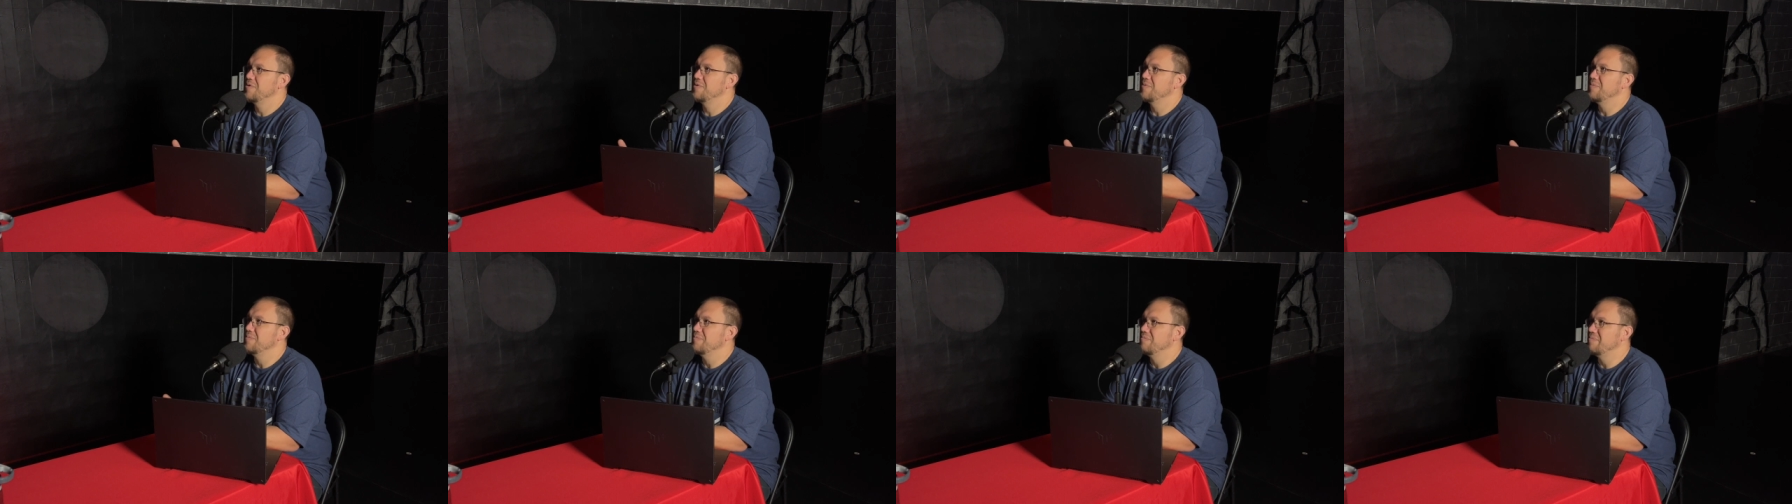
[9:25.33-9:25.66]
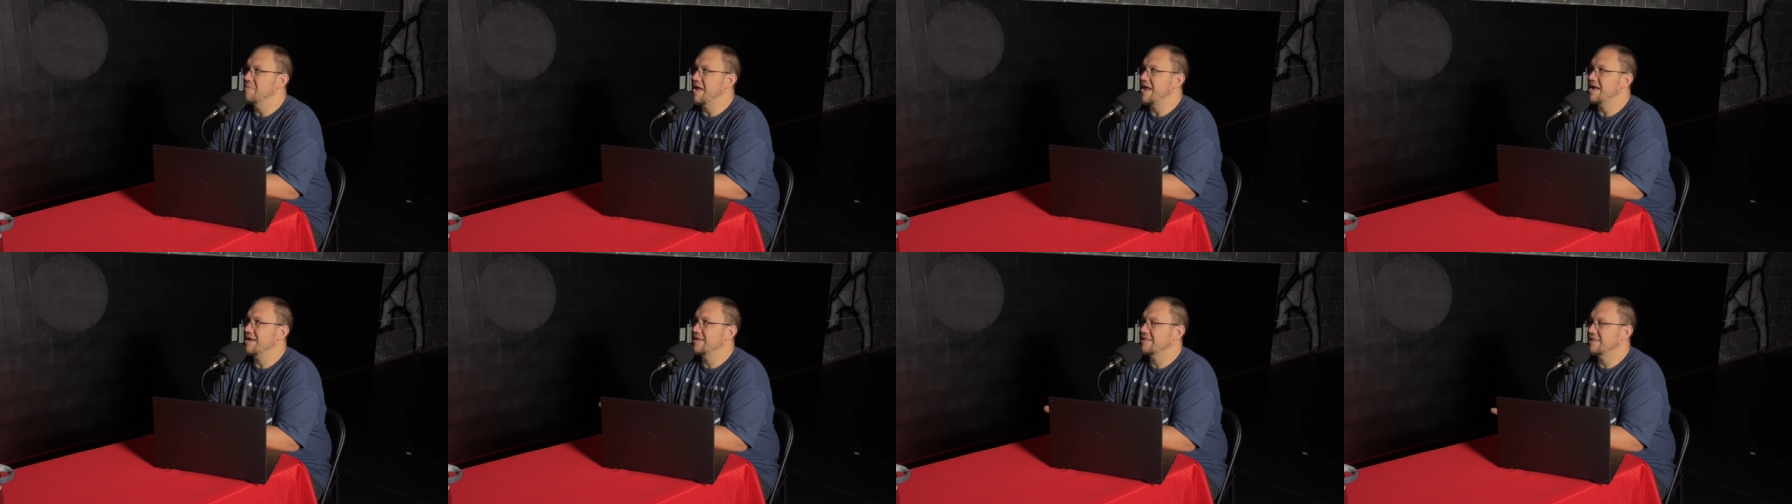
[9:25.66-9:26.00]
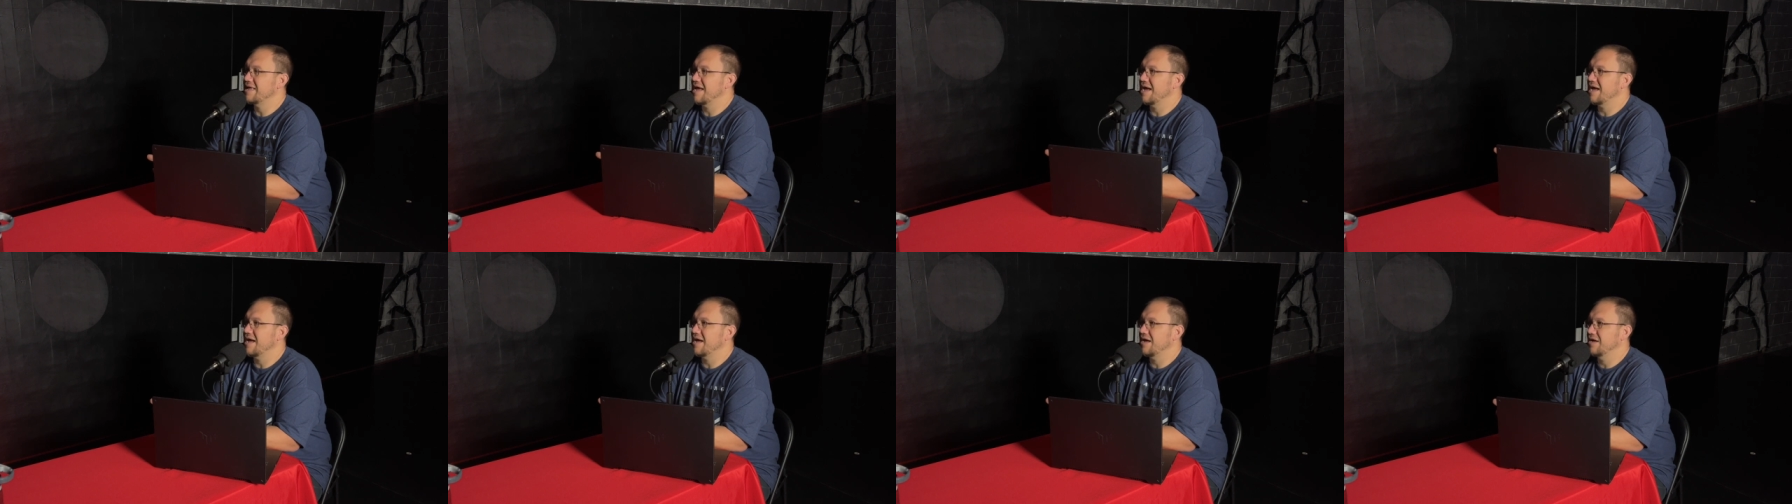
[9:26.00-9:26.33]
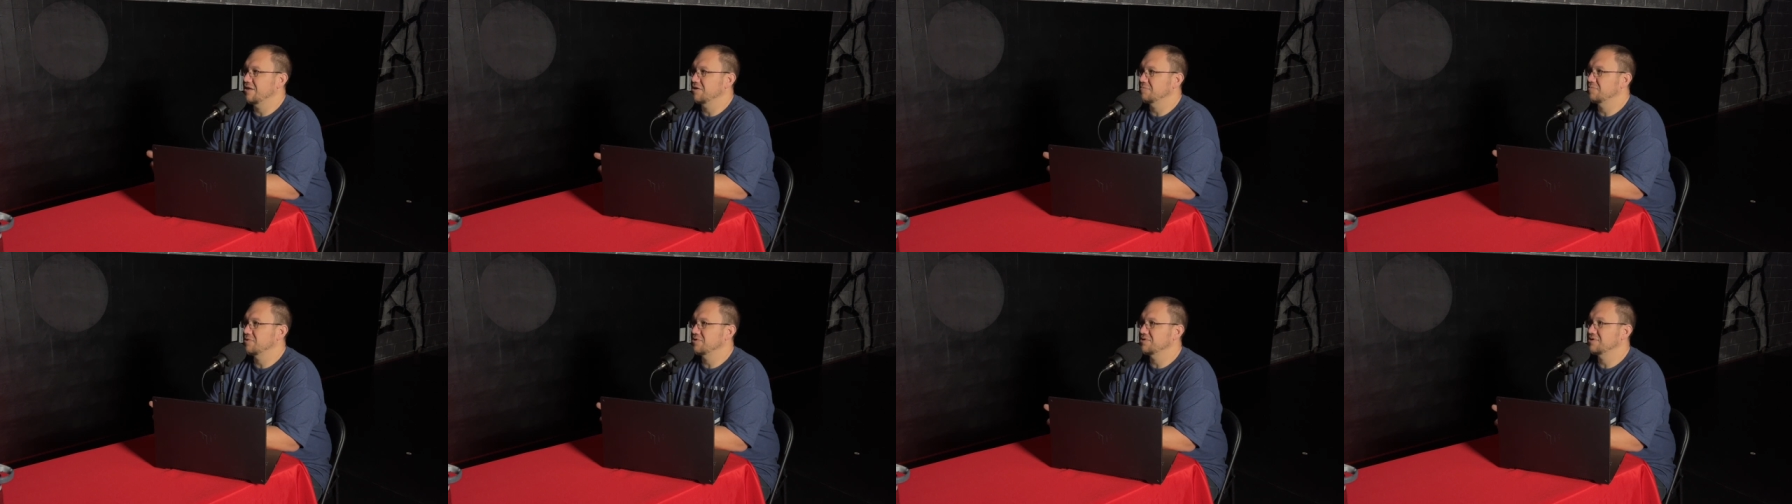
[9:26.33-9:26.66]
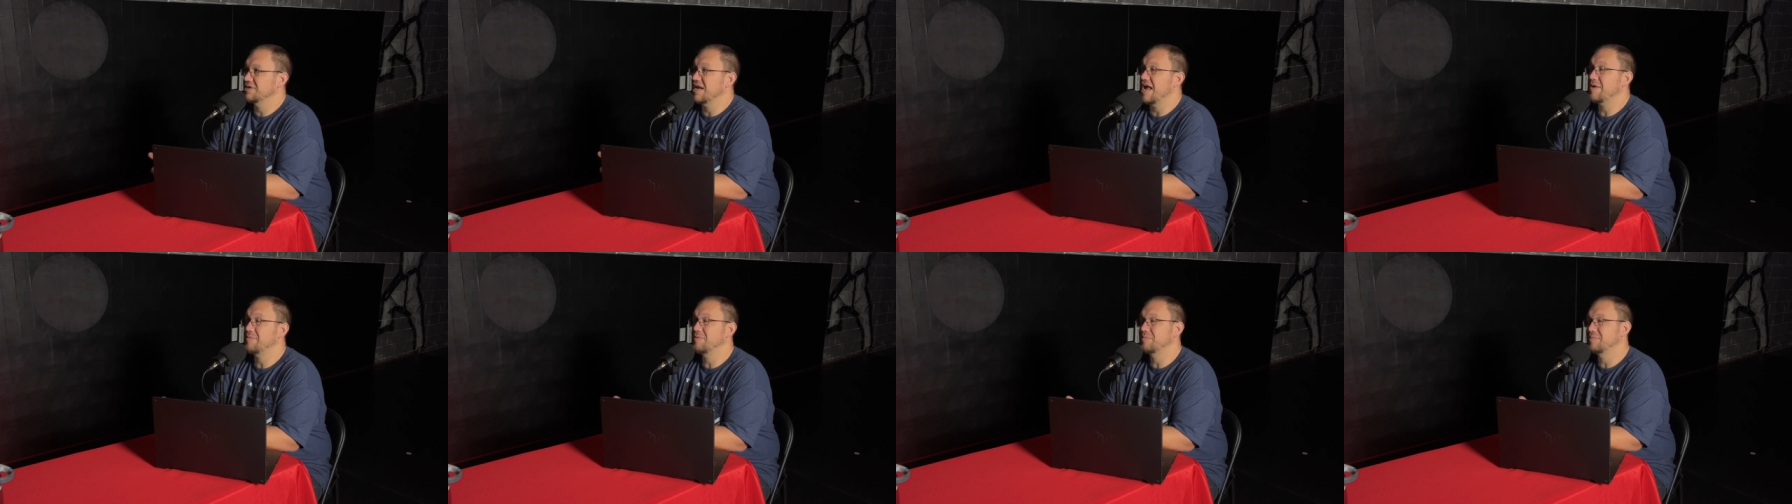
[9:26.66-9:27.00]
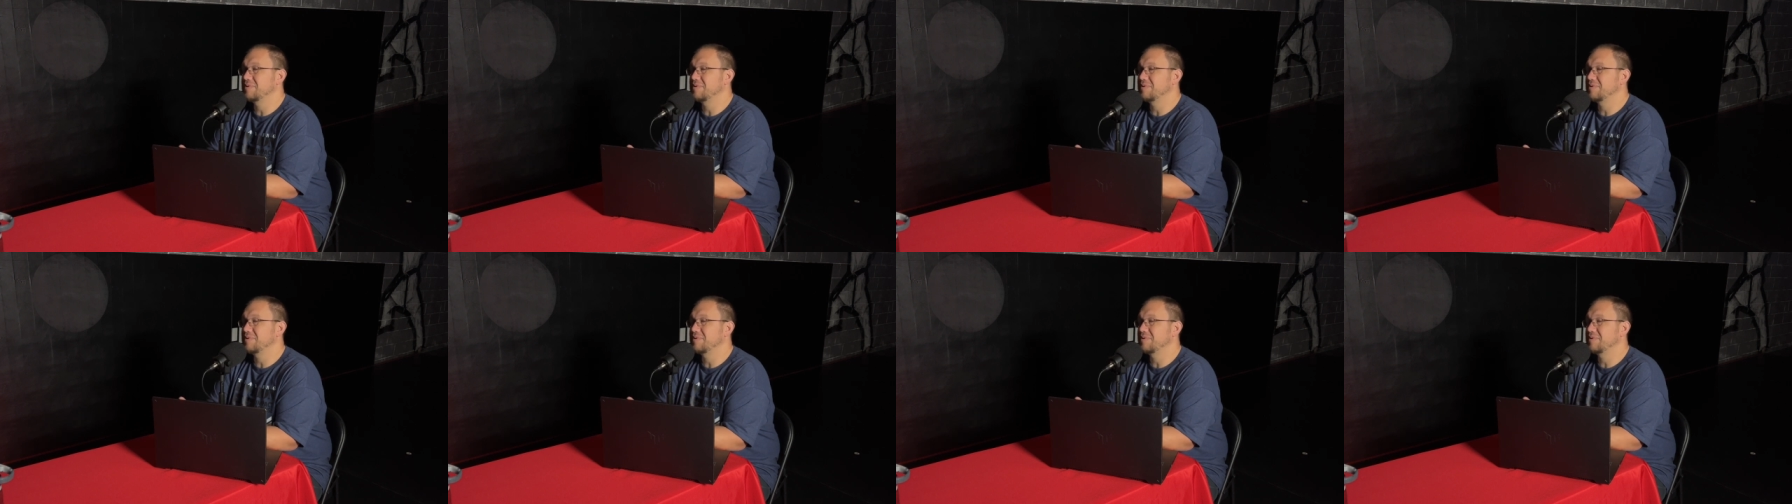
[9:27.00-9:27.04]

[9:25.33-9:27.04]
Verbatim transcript: make that other person happy.